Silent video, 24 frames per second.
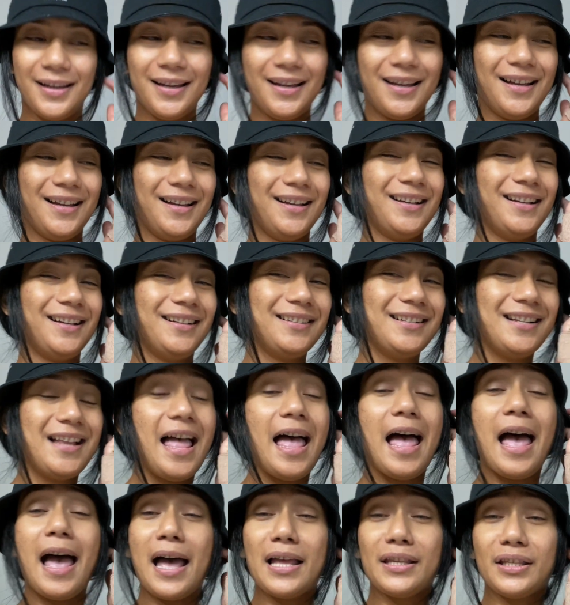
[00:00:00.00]

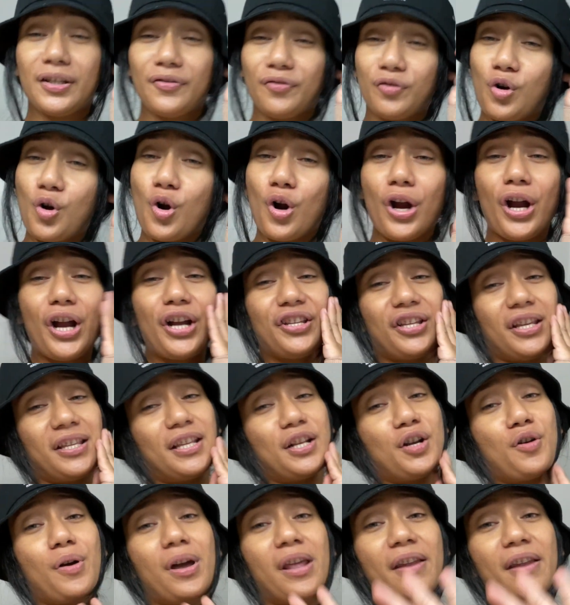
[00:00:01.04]
and of course, you can go ahead